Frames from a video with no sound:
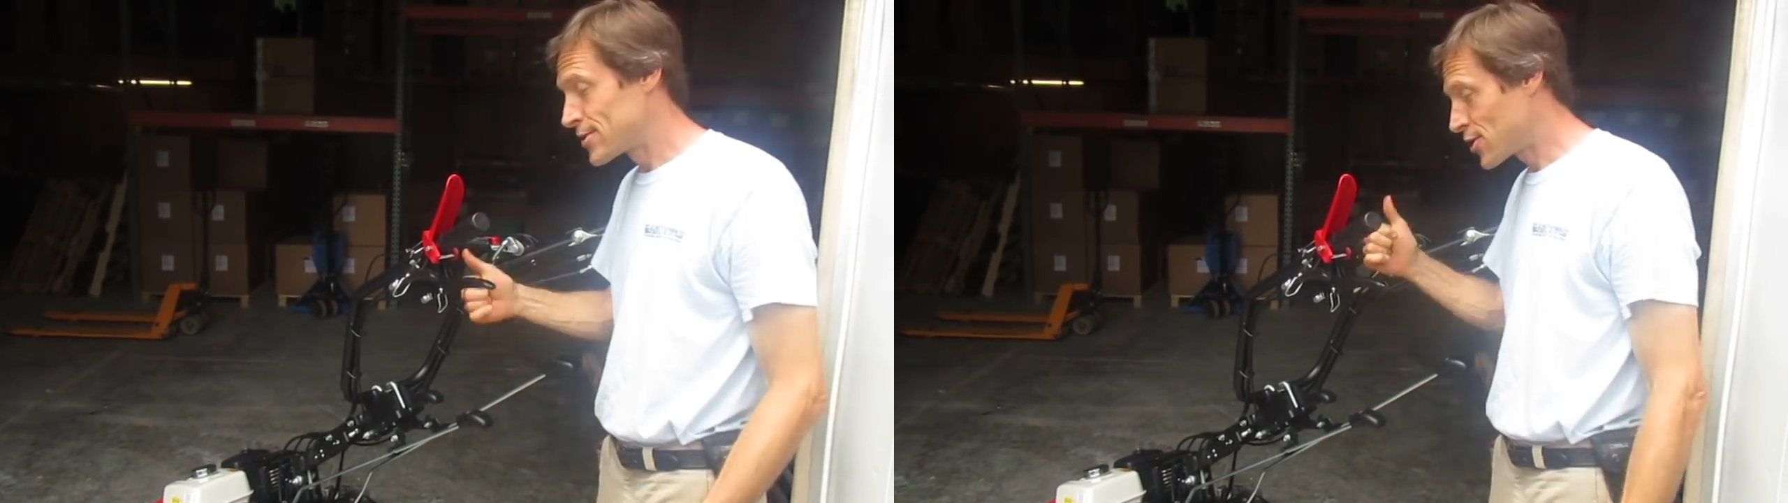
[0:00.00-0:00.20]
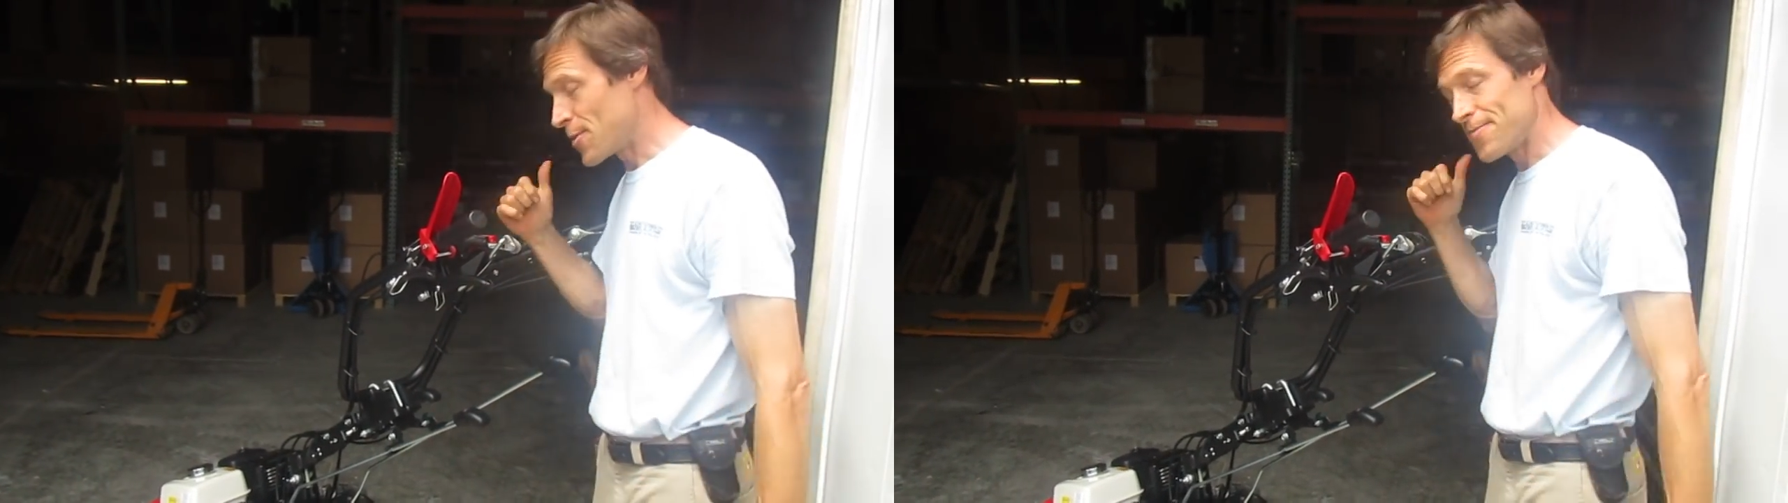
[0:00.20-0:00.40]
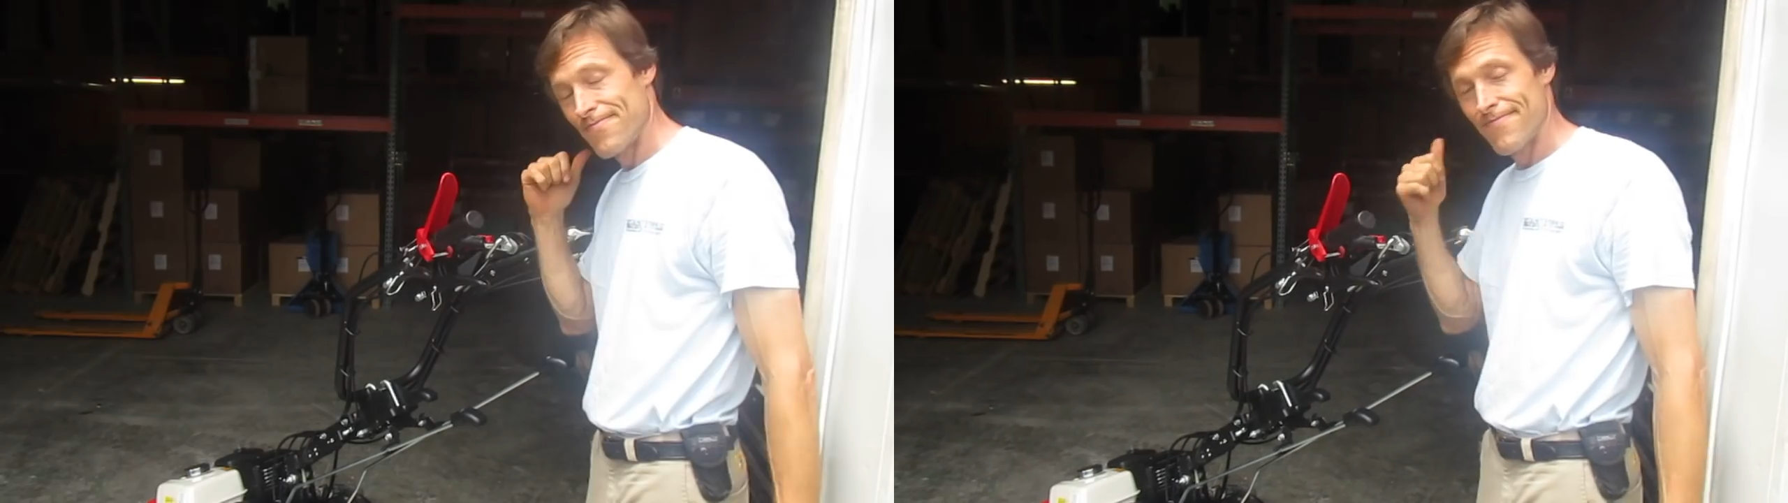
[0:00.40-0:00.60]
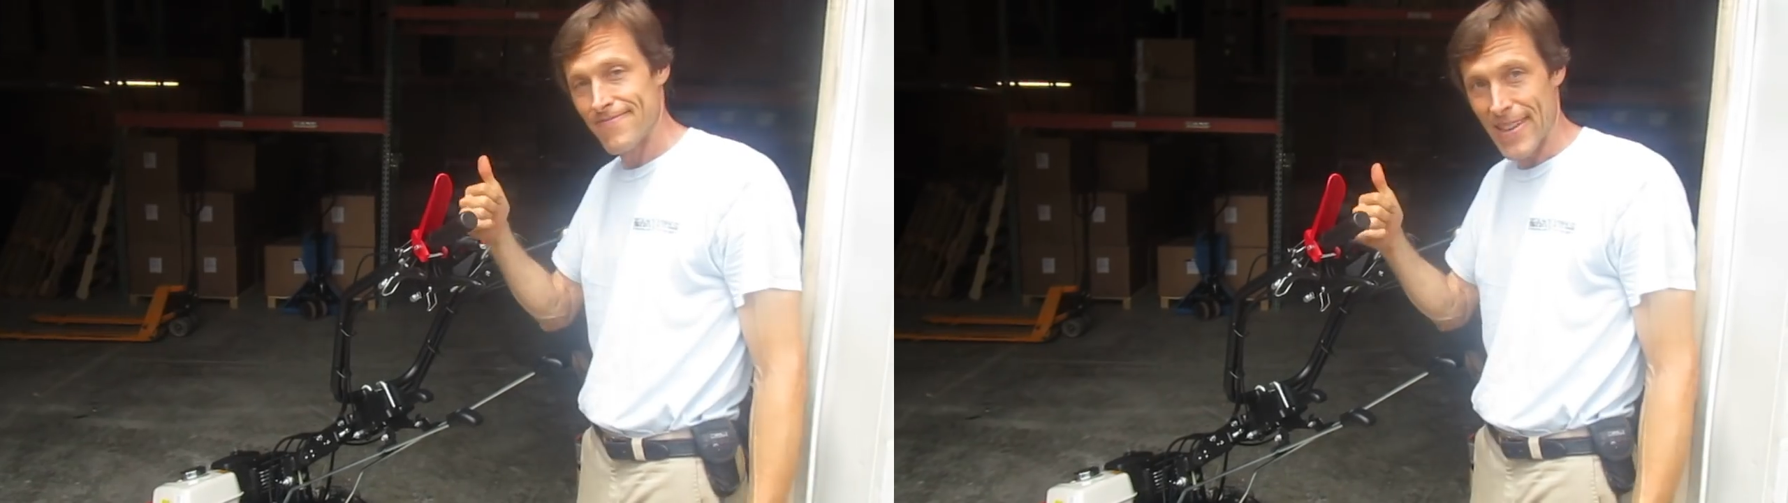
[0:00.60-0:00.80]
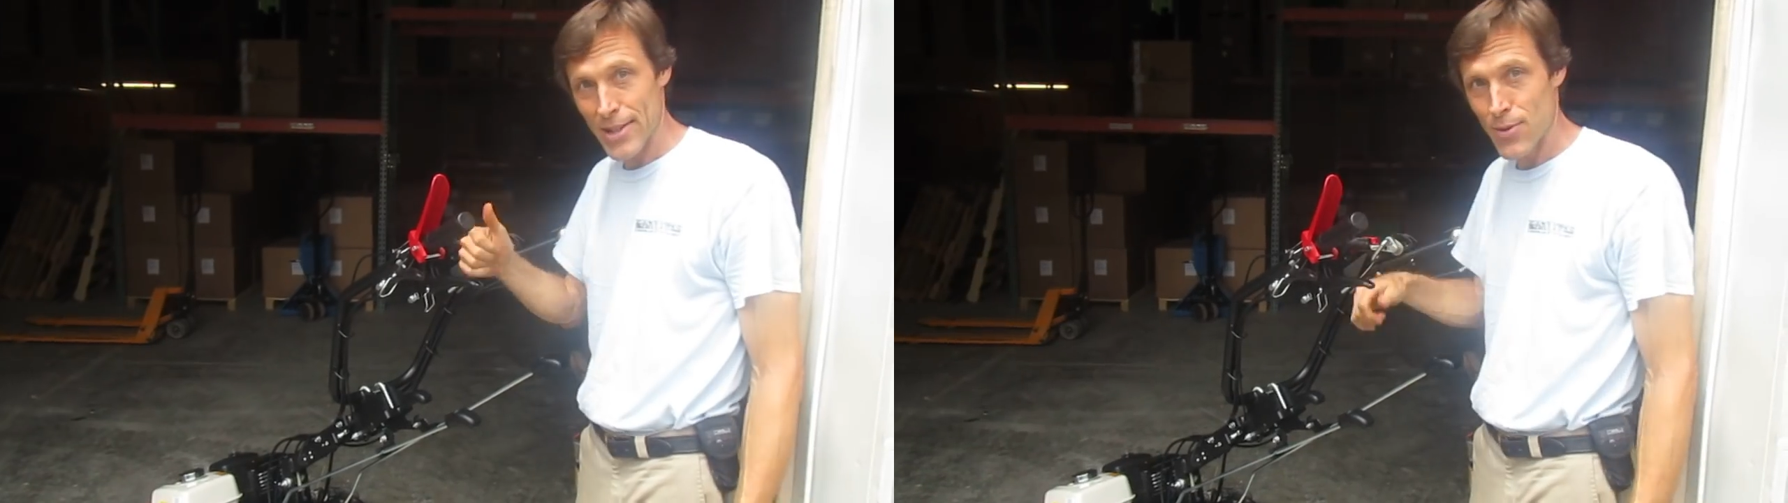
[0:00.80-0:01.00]
So
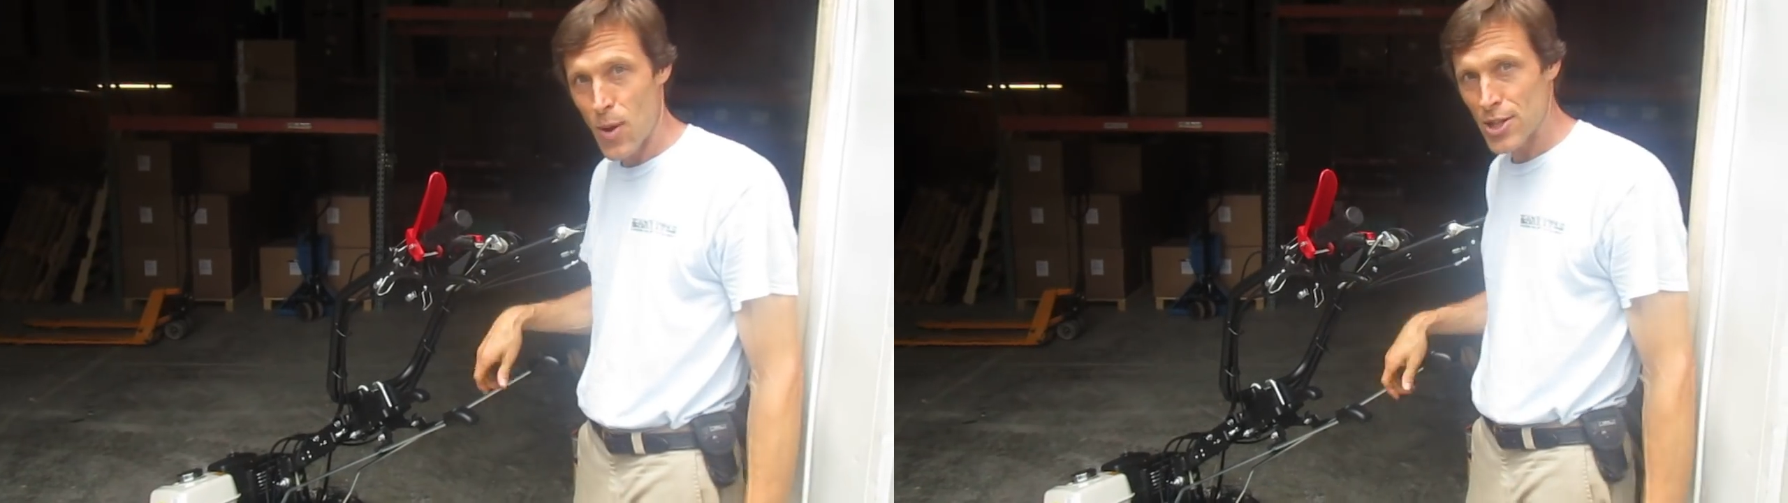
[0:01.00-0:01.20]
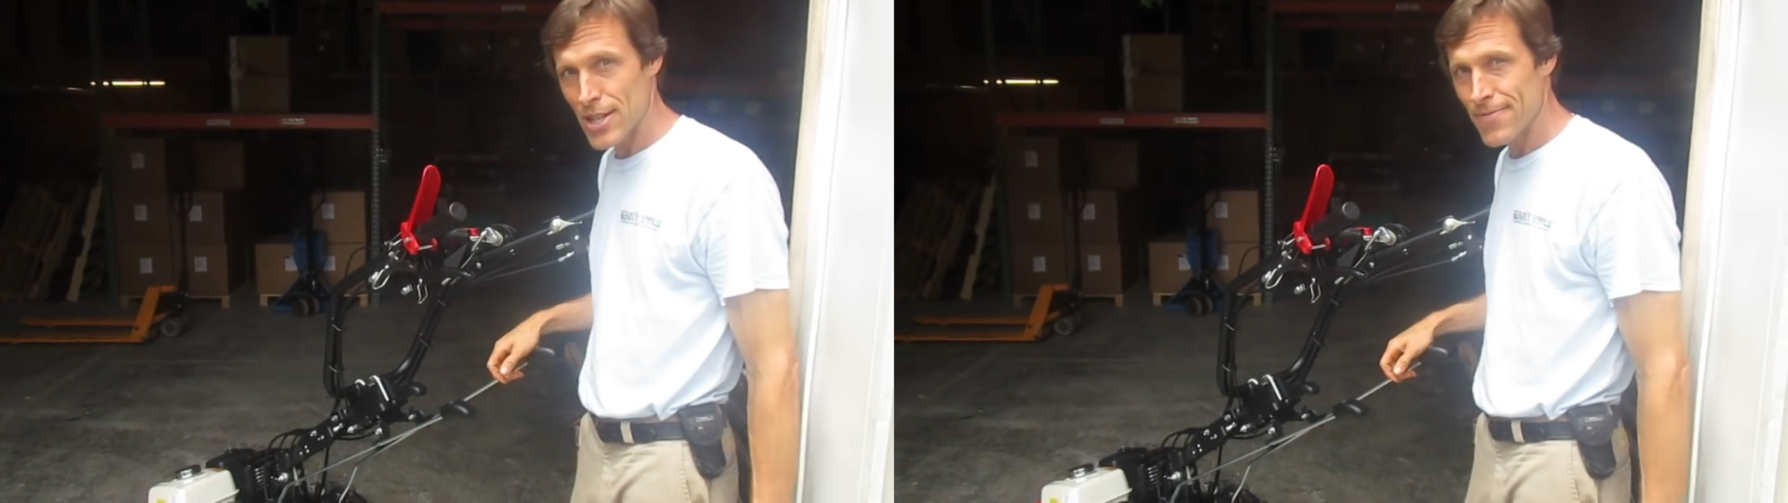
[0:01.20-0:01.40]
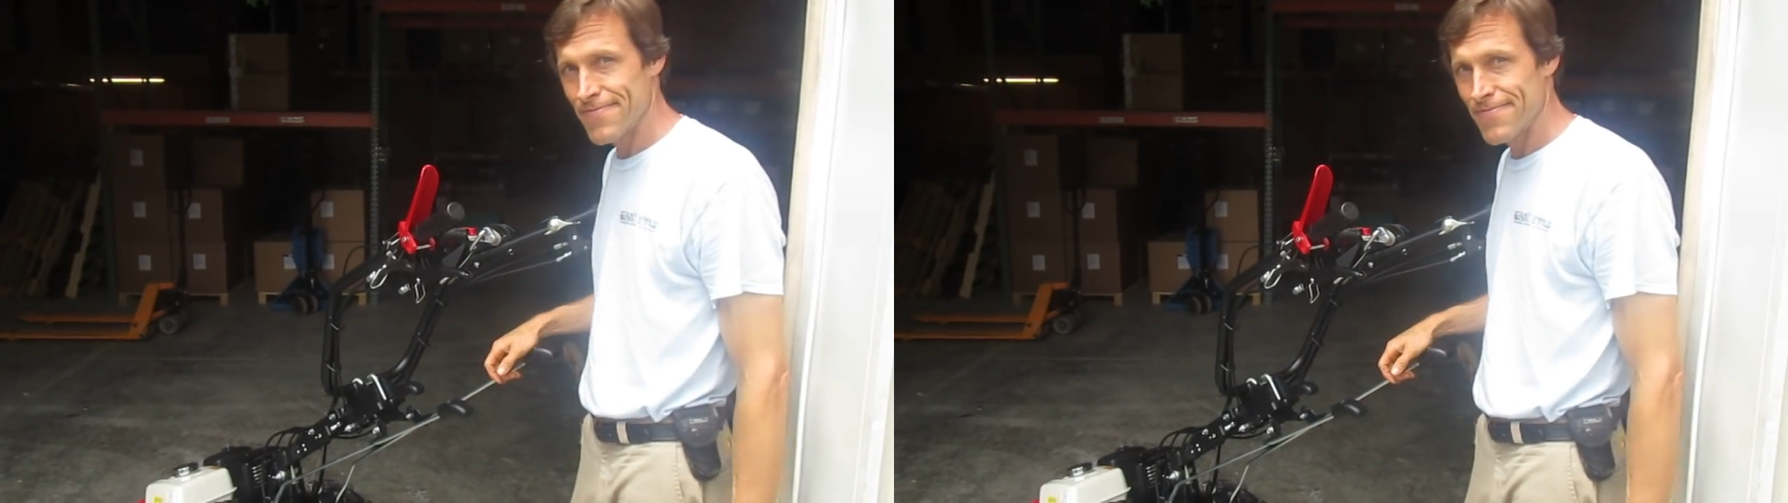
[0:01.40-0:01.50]
thanks for watching.